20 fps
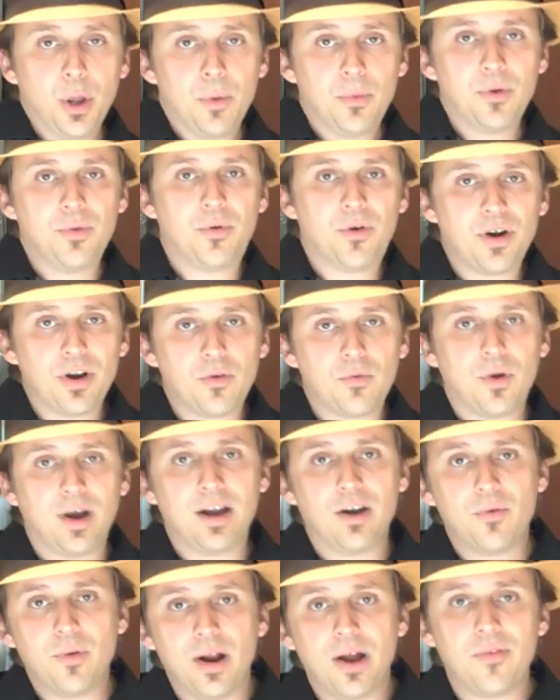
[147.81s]
We want it
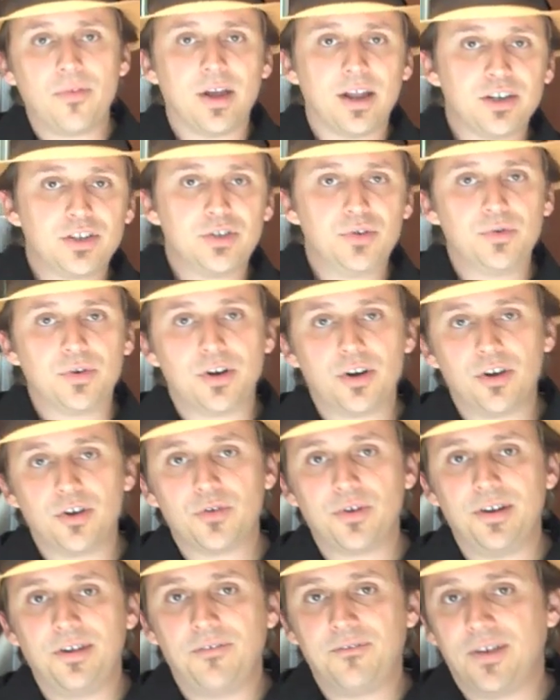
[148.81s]
right around that
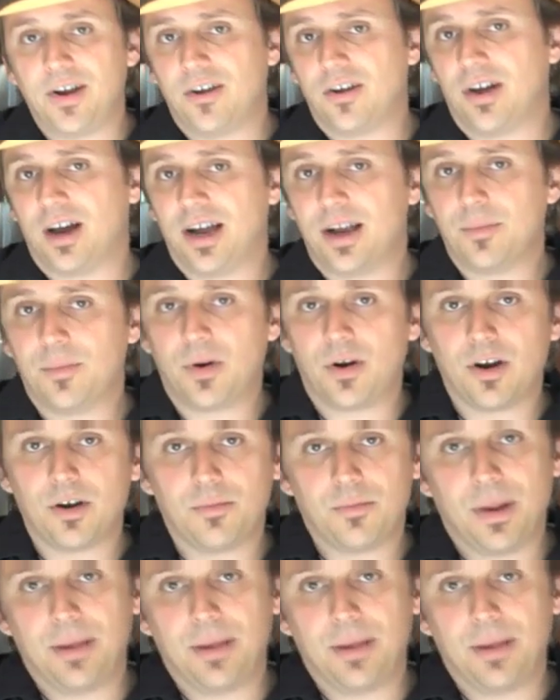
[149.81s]
200-degree Fahrenheit mark.